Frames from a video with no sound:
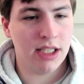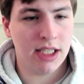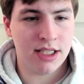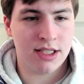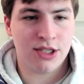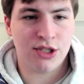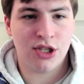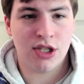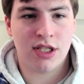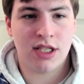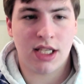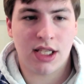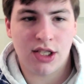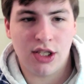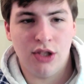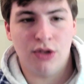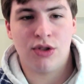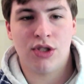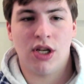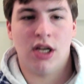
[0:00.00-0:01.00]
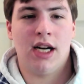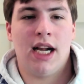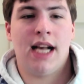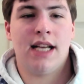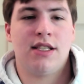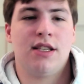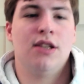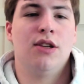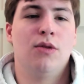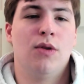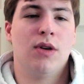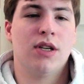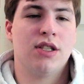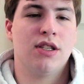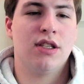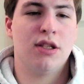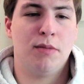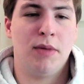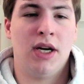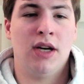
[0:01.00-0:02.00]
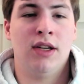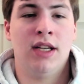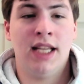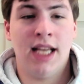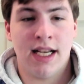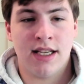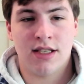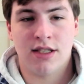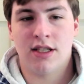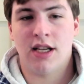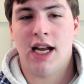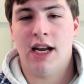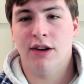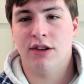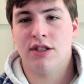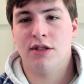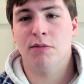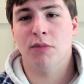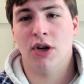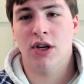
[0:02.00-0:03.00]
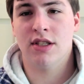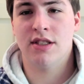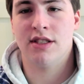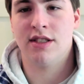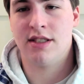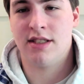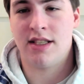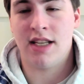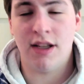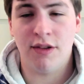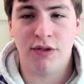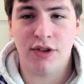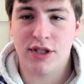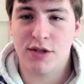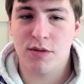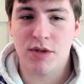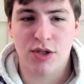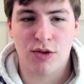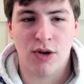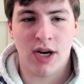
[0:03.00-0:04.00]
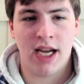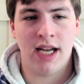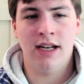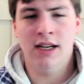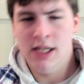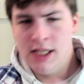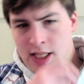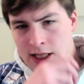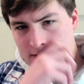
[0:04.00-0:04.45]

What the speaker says: It's just, you start asking questions about, yes, Harrison Barnes' defense was great,